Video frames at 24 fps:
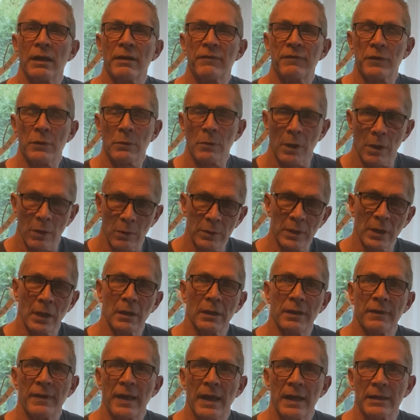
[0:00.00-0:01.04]
If you own
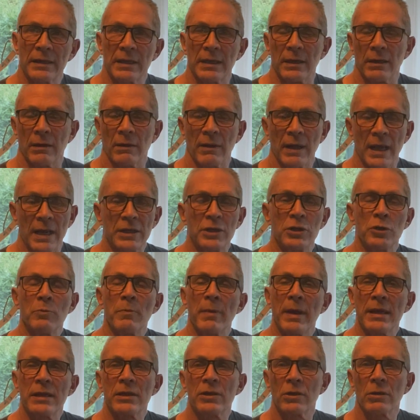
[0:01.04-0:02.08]
all of that gear and you
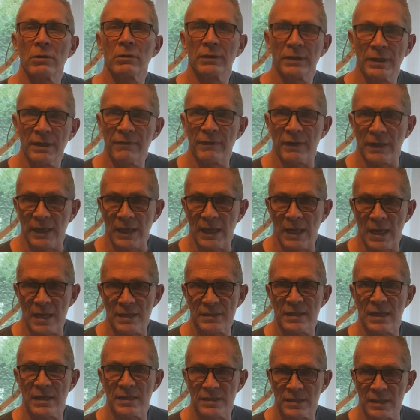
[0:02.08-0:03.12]
make your living
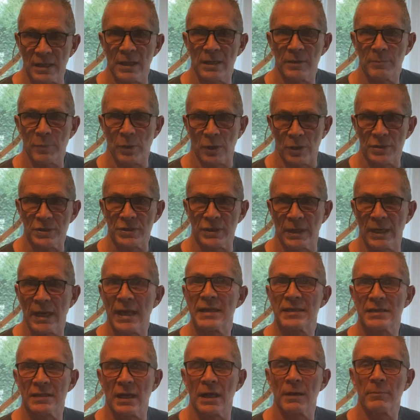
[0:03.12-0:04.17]
as a stunt person,
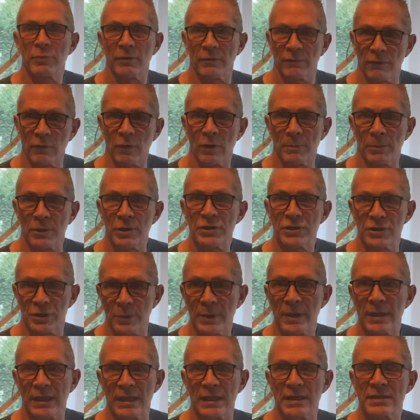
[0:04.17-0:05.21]
a stunt performer
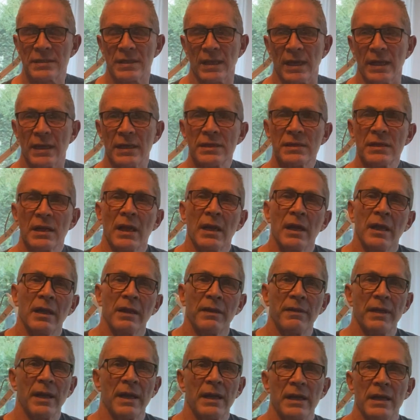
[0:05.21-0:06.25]
doing these things,
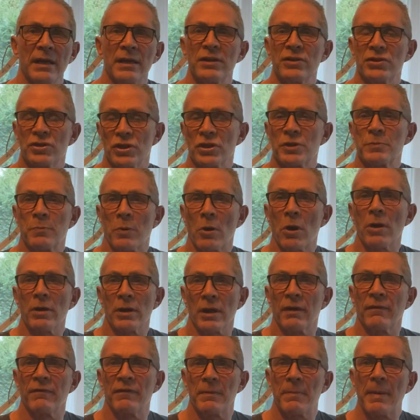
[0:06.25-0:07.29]
then it is just part
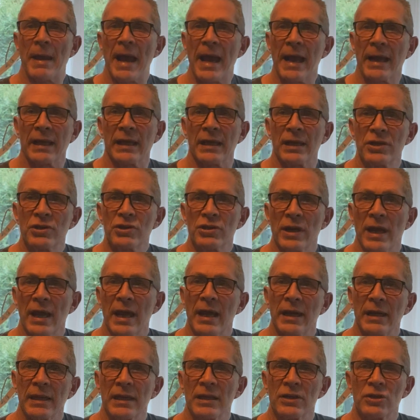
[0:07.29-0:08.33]
of the package
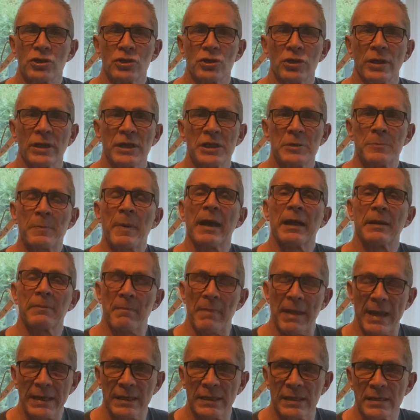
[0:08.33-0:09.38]
and it should expect
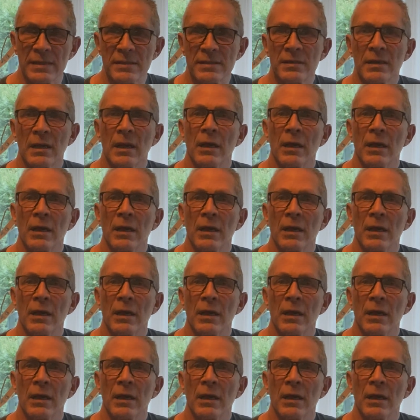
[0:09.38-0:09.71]
maintenance,